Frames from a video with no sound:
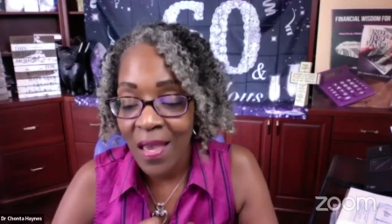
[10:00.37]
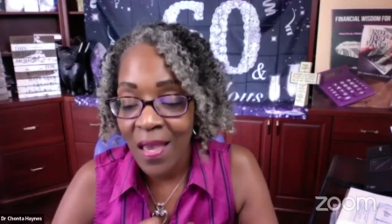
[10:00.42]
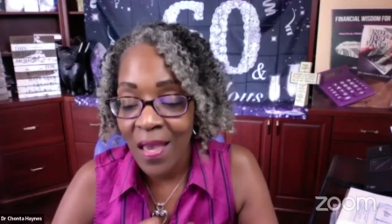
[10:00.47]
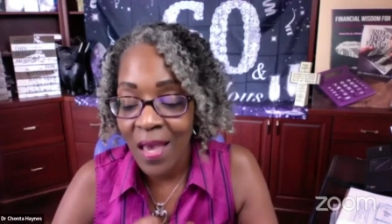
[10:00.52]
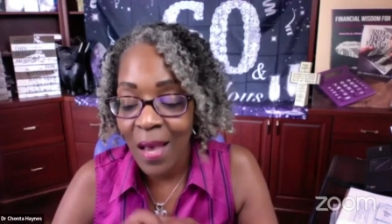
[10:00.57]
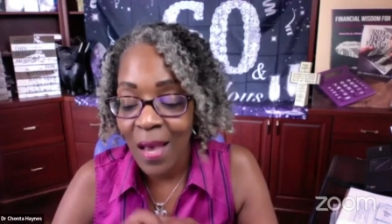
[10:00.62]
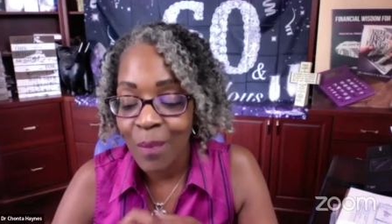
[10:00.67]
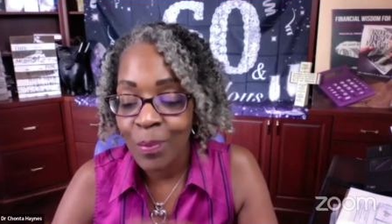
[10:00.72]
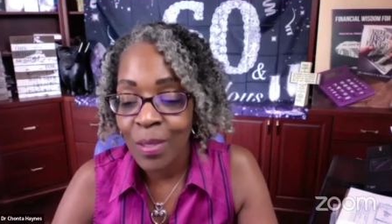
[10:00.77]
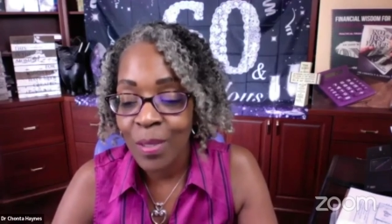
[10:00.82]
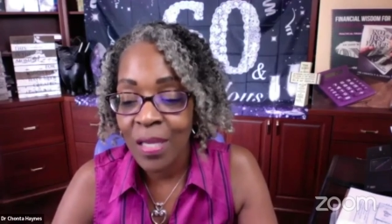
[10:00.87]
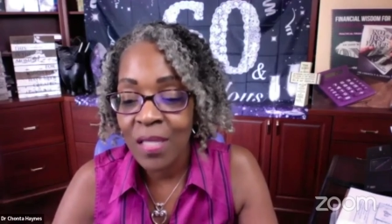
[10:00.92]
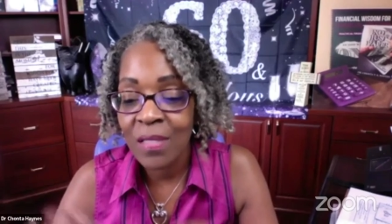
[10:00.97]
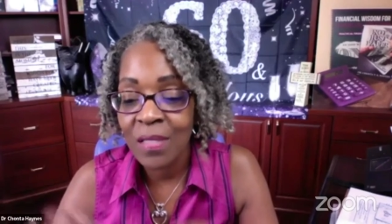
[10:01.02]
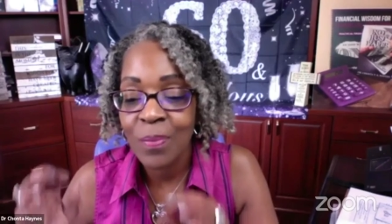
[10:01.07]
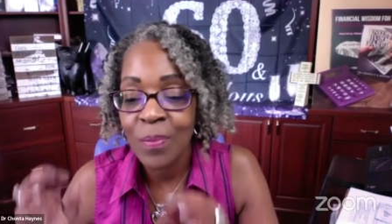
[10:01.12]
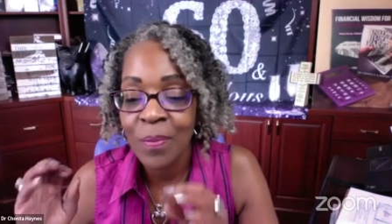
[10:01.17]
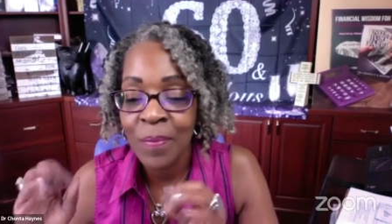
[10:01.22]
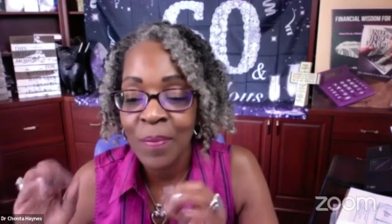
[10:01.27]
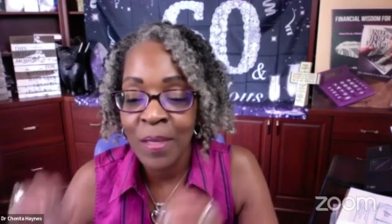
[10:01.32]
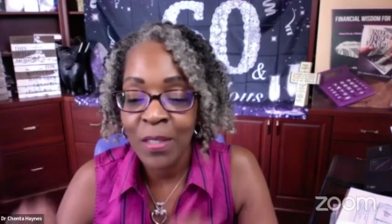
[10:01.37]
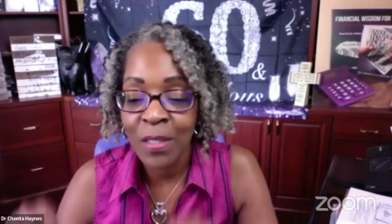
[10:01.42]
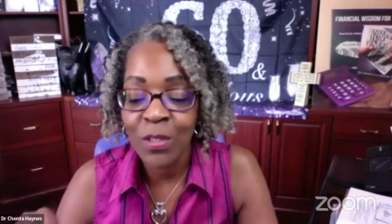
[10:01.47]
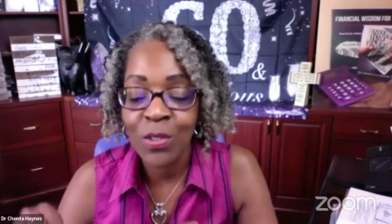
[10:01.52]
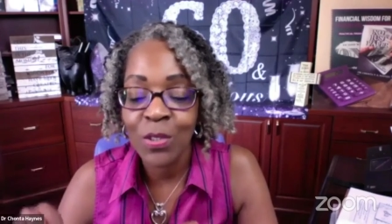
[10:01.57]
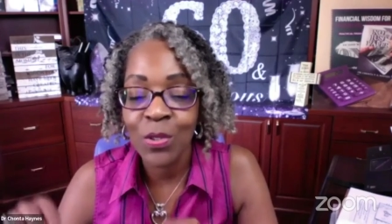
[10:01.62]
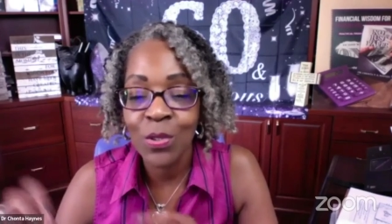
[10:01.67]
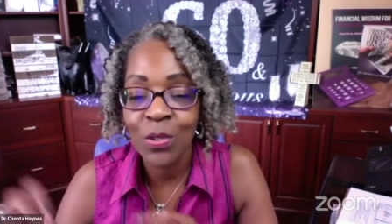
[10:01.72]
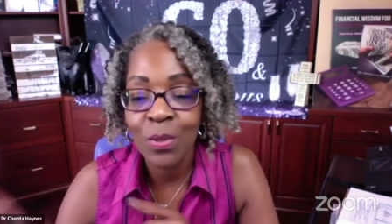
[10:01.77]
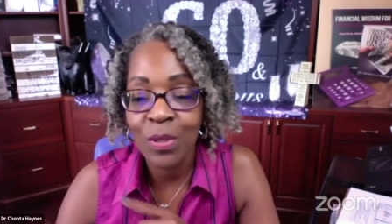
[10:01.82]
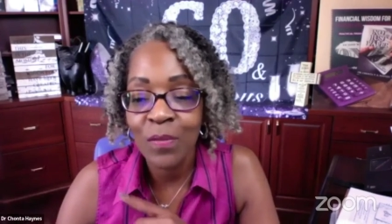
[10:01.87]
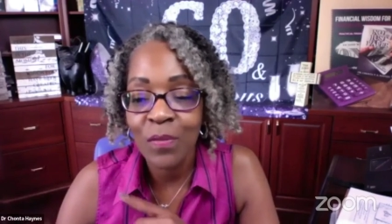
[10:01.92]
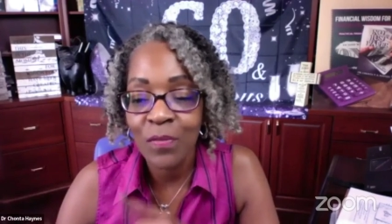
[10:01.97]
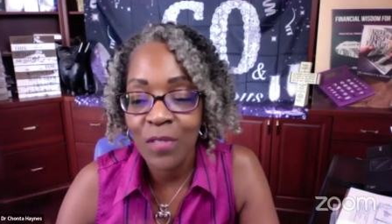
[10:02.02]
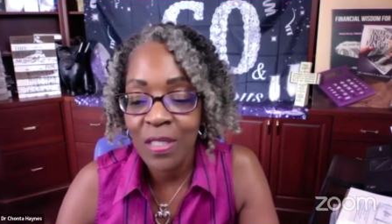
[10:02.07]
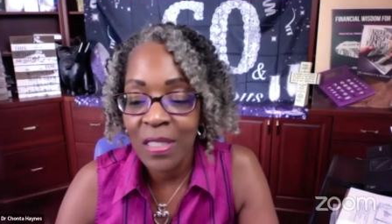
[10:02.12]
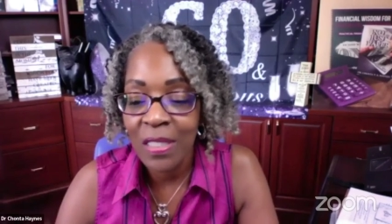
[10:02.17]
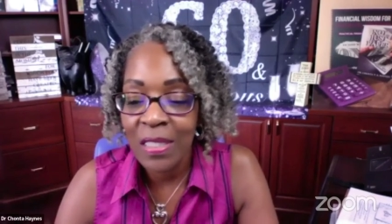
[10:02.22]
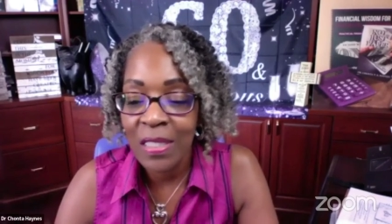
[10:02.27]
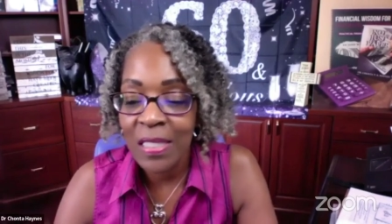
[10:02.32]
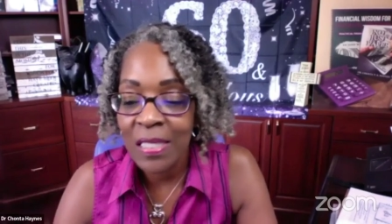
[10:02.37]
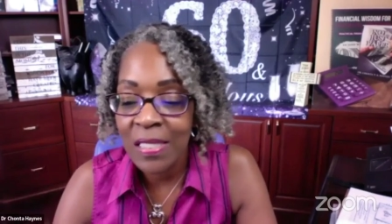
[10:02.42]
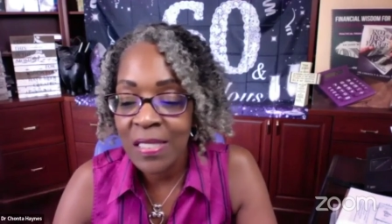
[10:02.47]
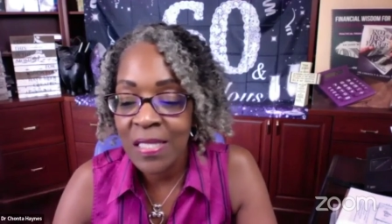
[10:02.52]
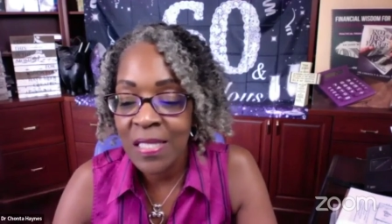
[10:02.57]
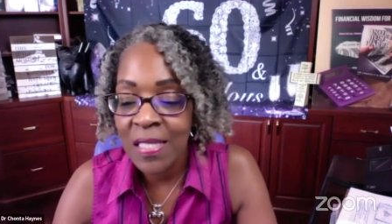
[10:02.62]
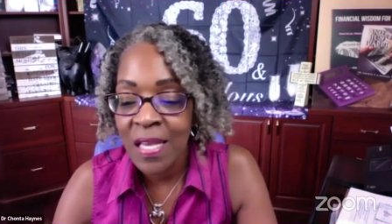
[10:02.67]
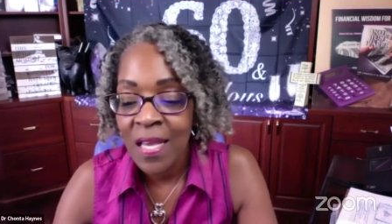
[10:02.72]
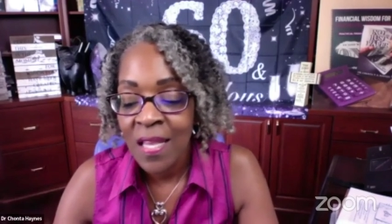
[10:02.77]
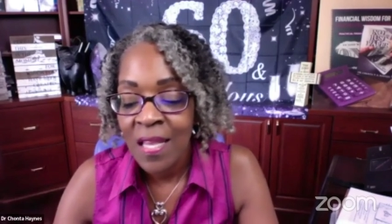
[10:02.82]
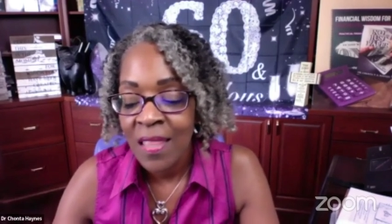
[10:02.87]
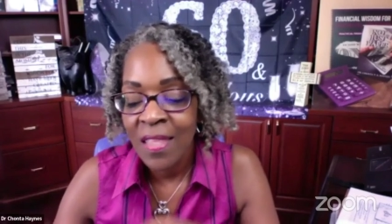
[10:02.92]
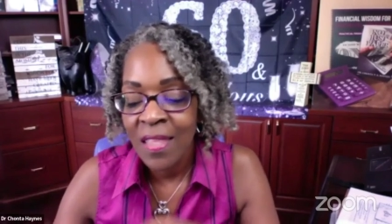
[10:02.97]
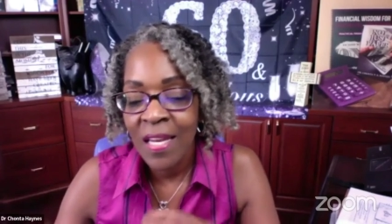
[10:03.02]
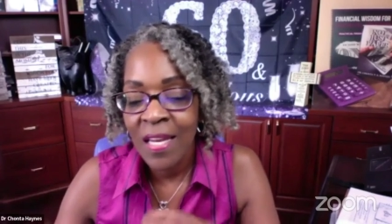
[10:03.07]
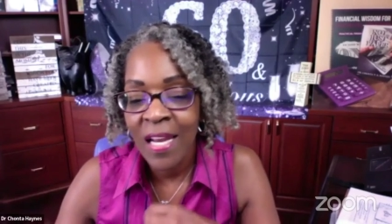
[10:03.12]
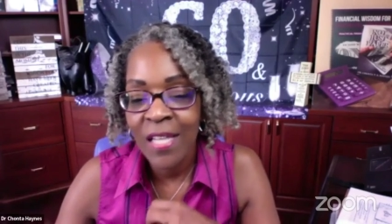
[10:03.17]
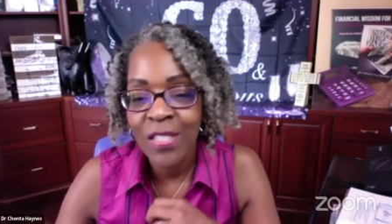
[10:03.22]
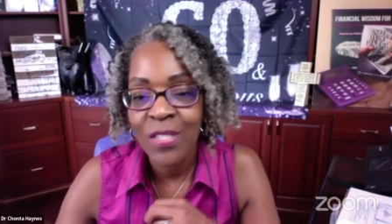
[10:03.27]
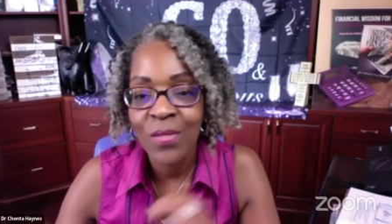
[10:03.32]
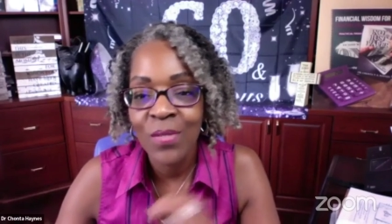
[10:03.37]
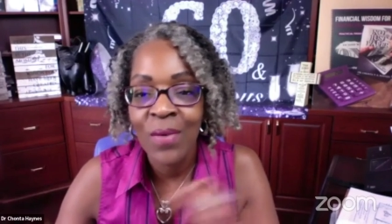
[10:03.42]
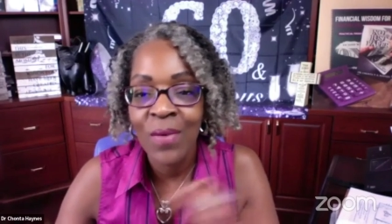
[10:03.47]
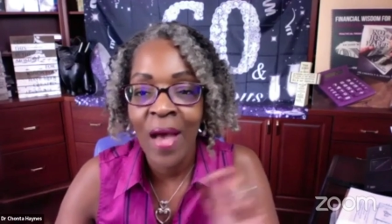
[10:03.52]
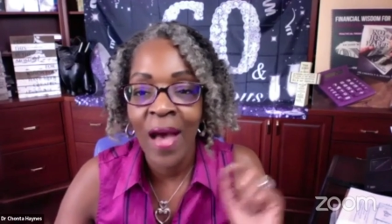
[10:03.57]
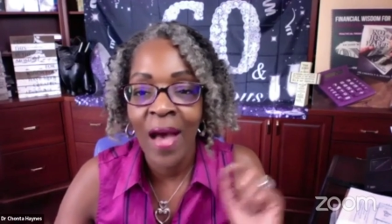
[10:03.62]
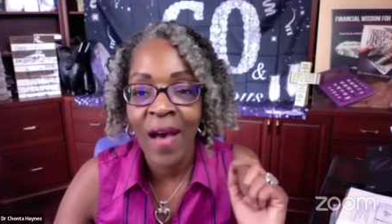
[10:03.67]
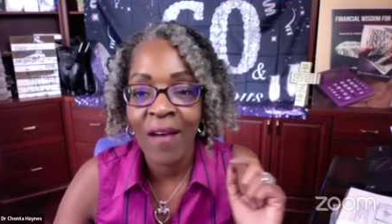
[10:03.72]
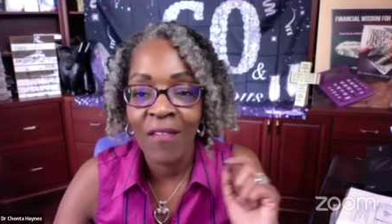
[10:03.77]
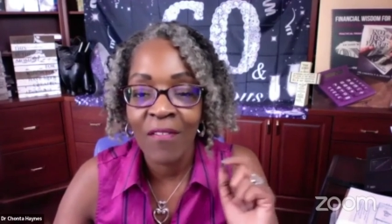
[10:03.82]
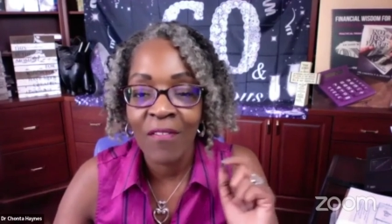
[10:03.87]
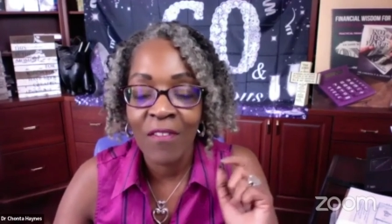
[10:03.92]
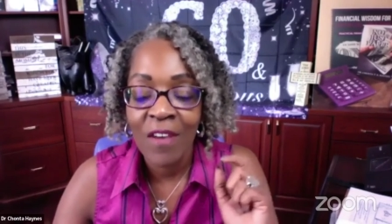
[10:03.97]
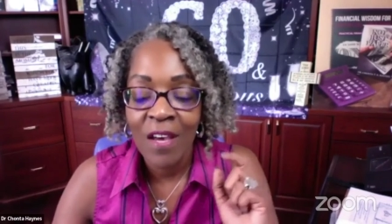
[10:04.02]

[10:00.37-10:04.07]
God bless, but make sure you look for the links that I do have